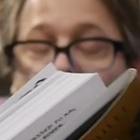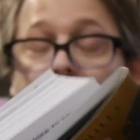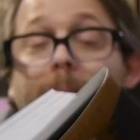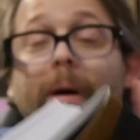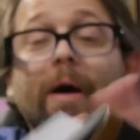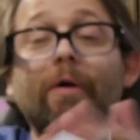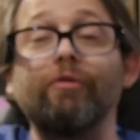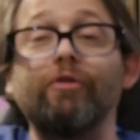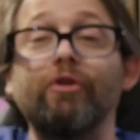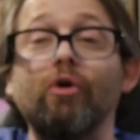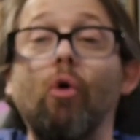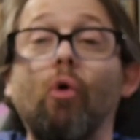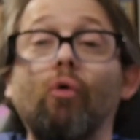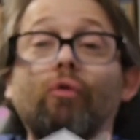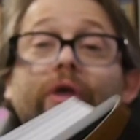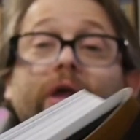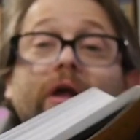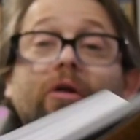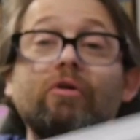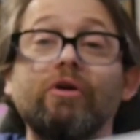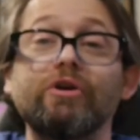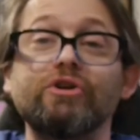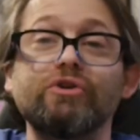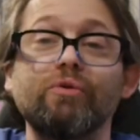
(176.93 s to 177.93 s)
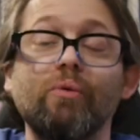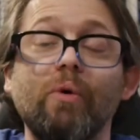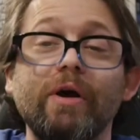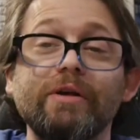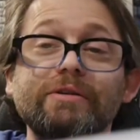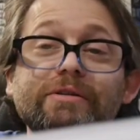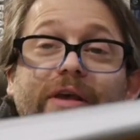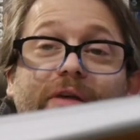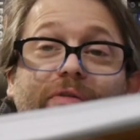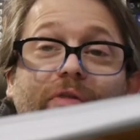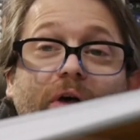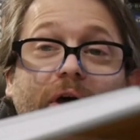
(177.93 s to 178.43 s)
about the Old English. And when I
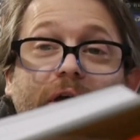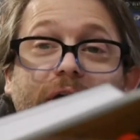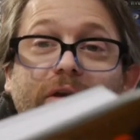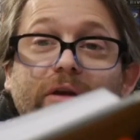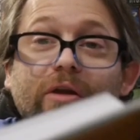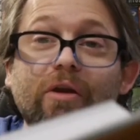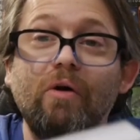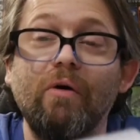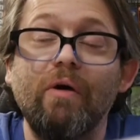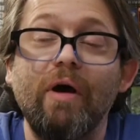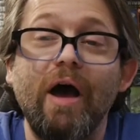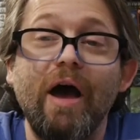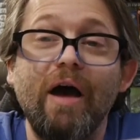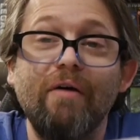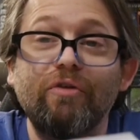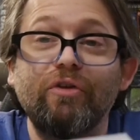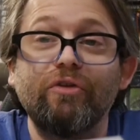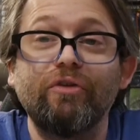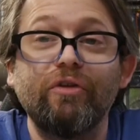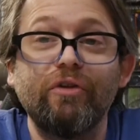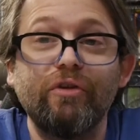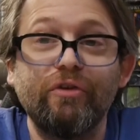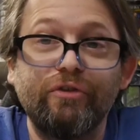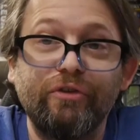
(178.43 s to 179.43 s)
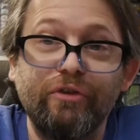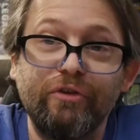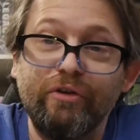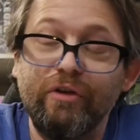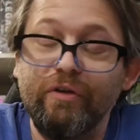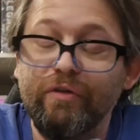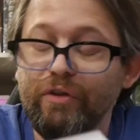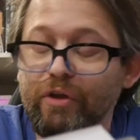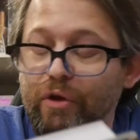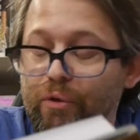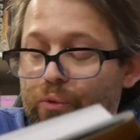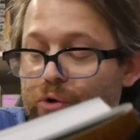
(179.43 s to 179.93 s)
said like you know obviously this
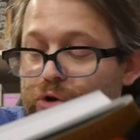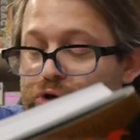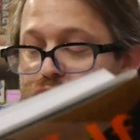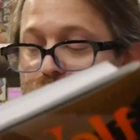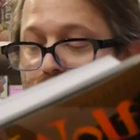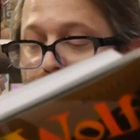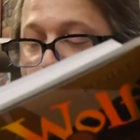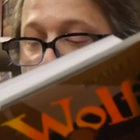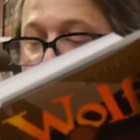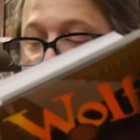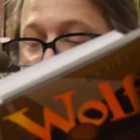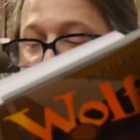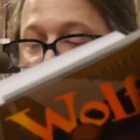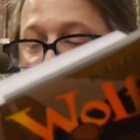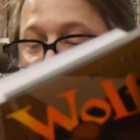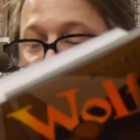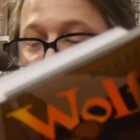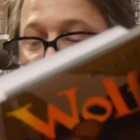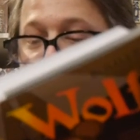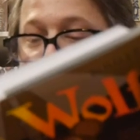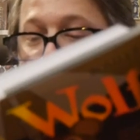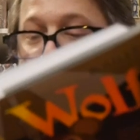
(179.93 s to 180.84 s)
isn't the original Old English